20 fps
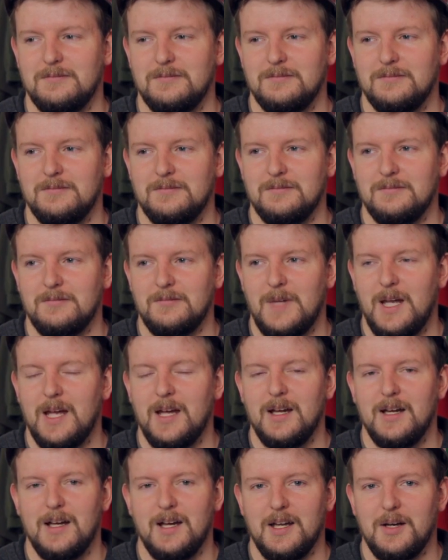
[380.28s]

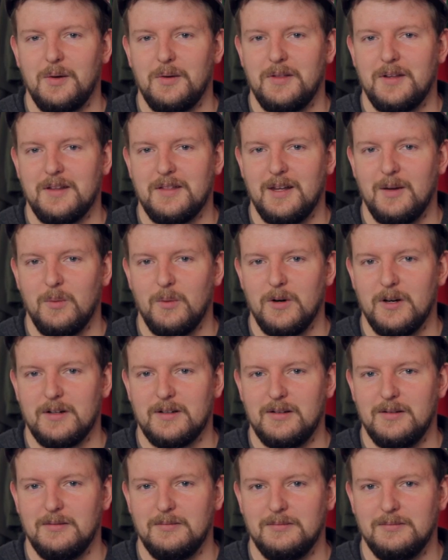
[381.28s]
I don't think that
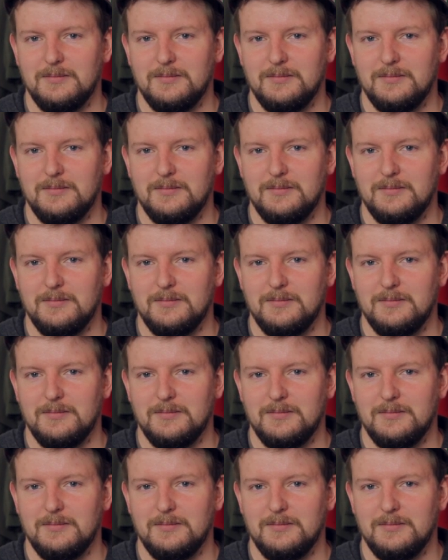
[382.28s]
worked.